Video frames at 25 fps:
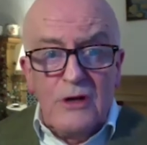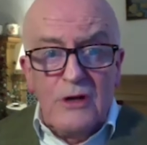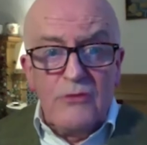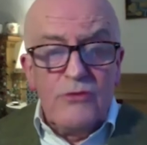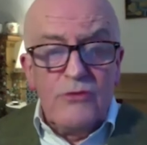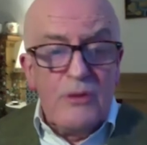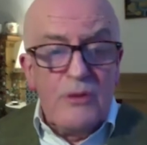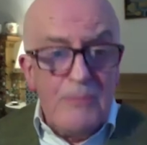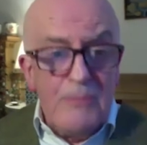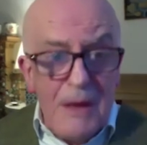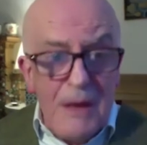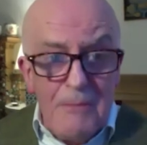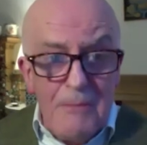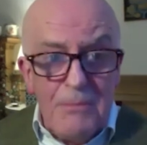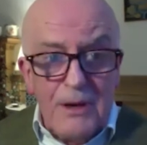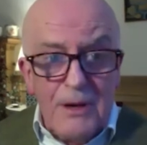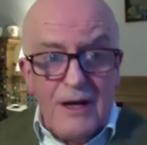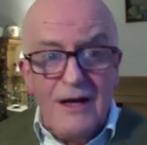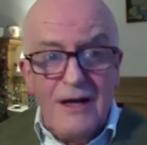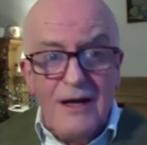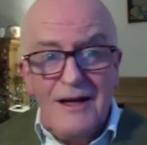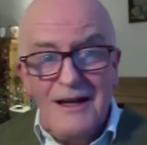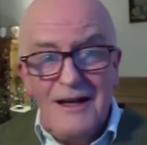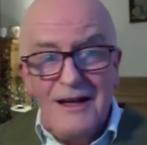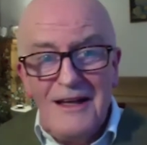remember
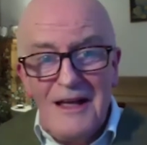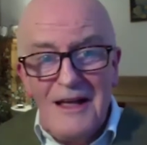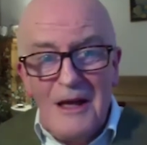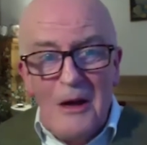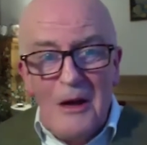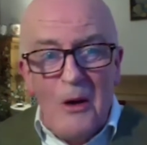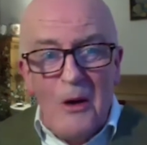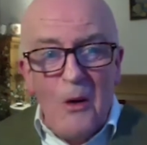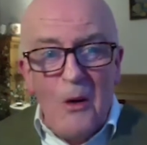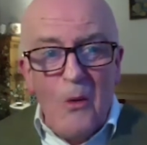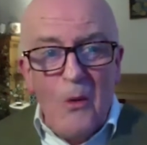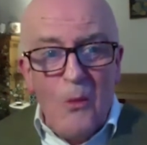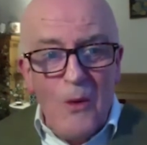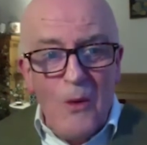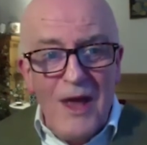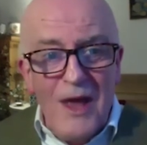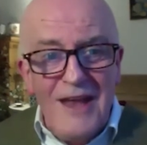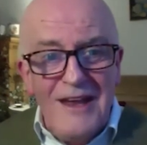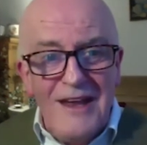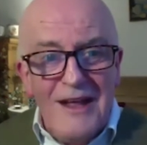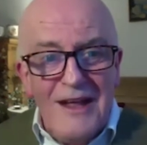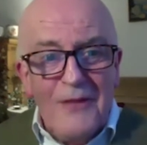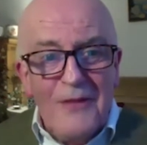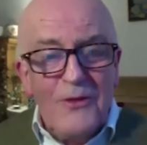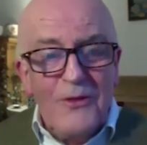
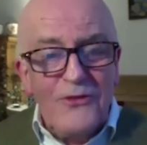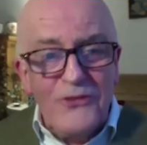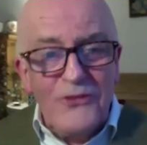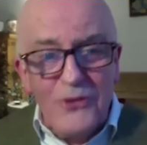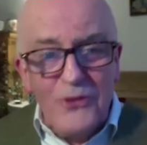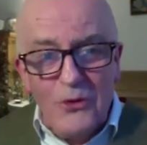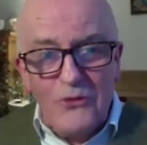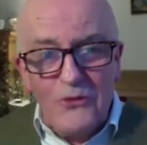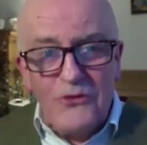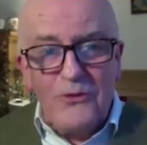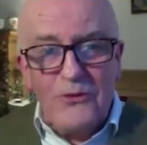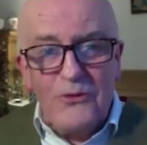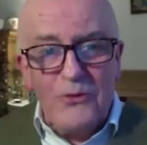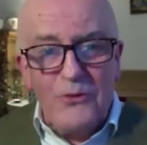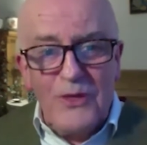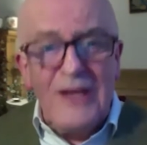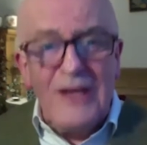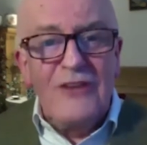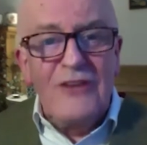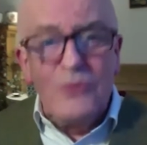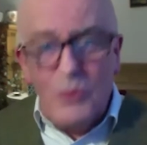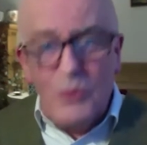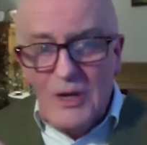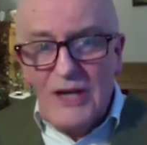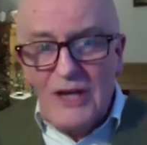when the sorts of
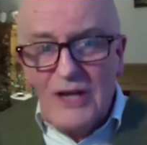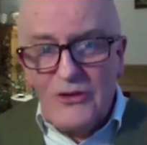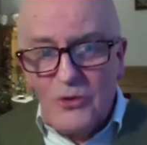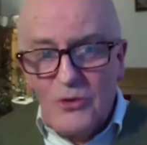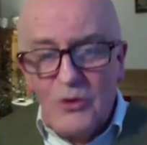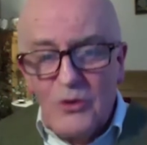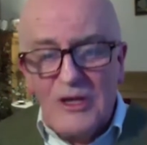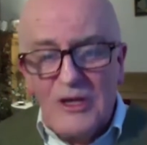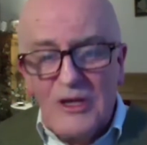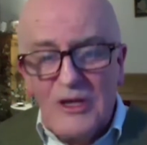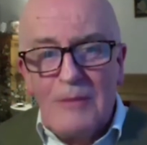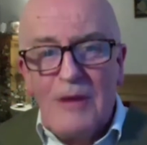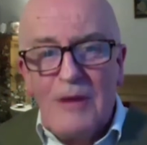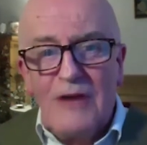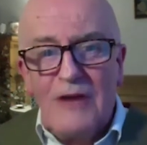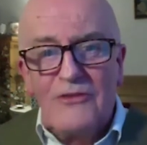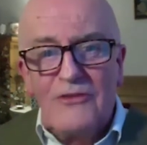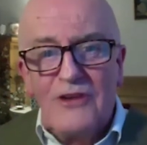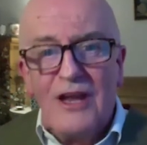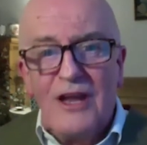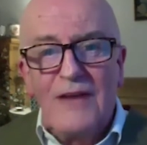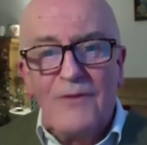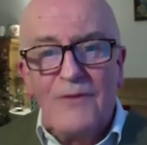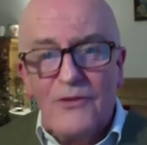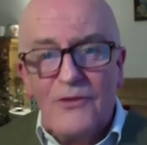things we're talking about
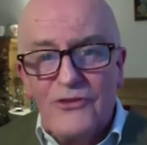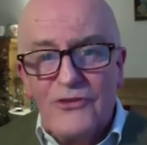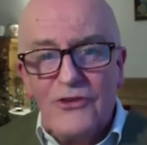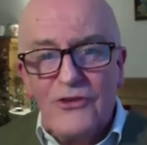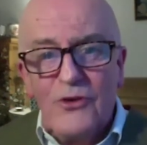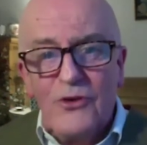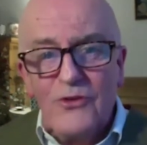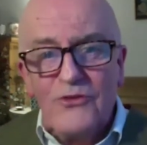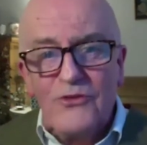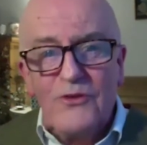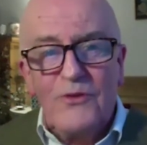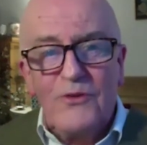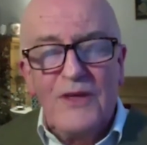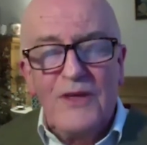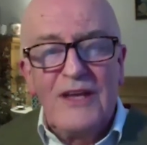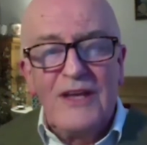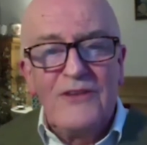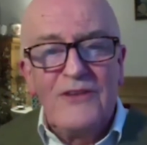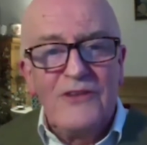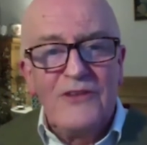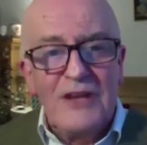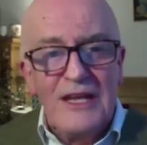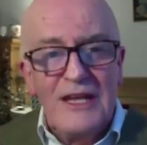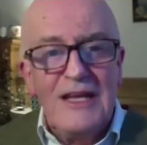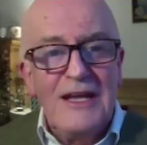tonight, the sorts of things
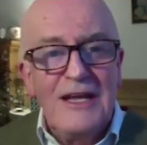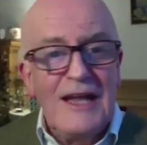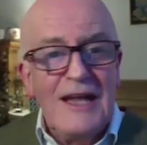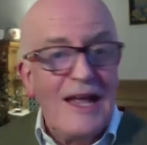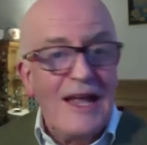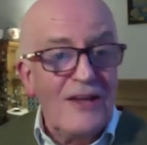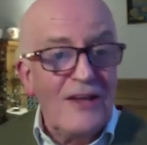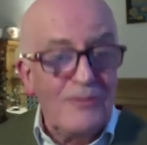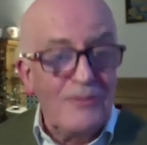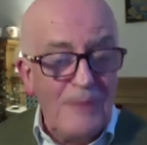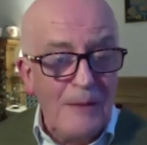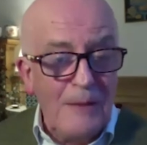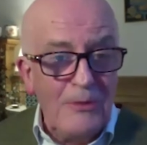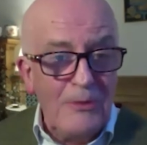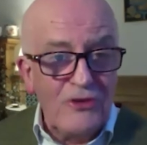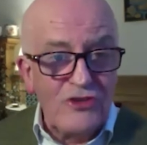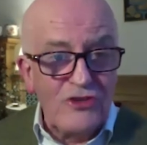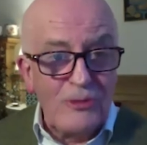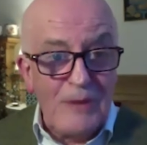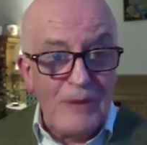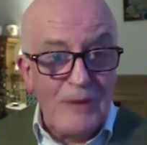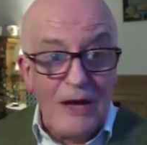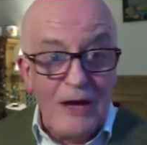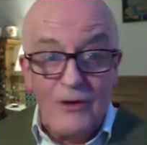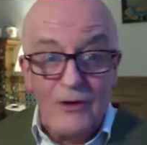that Iain has published
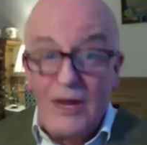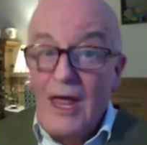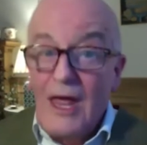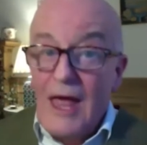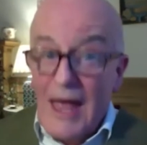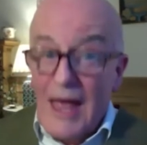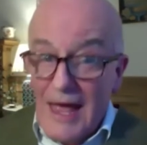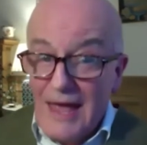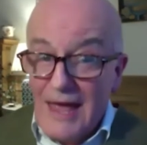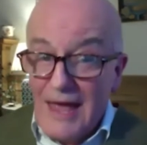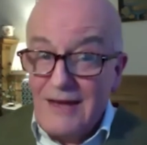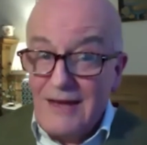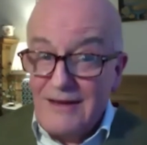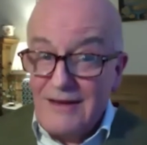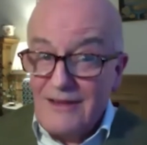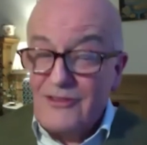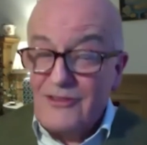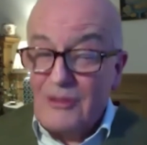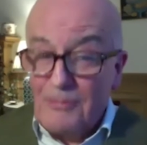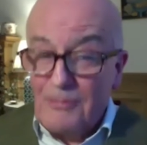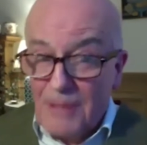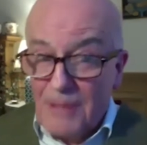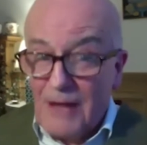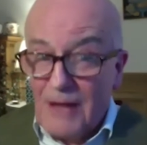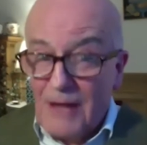about and is
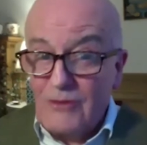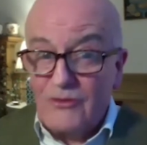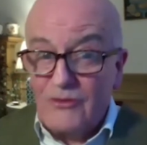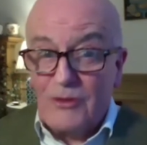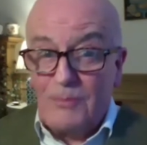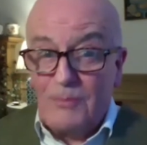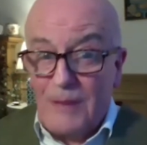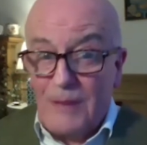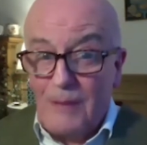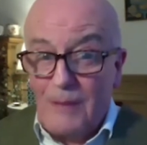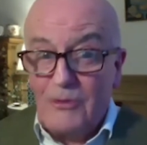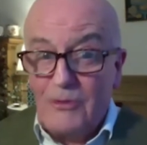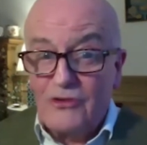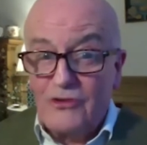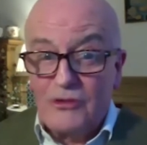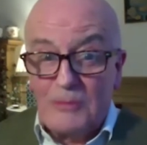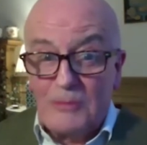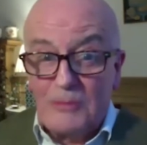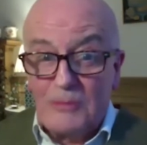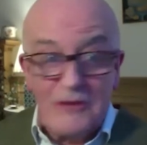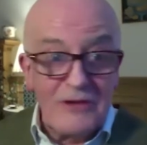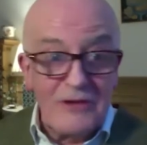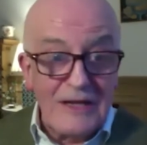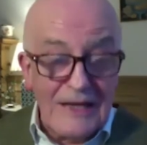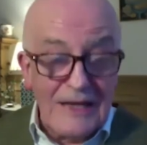about to publish
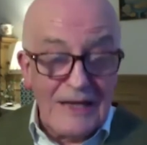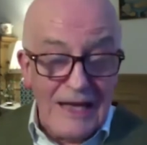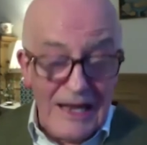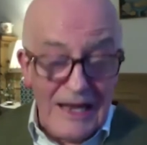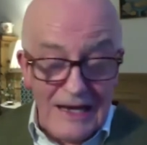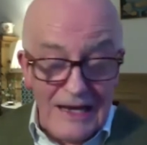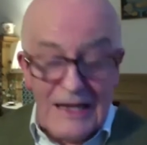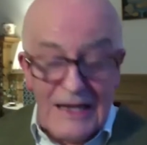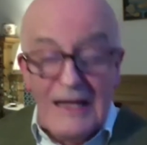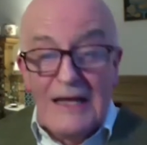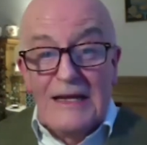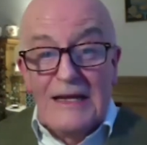about again,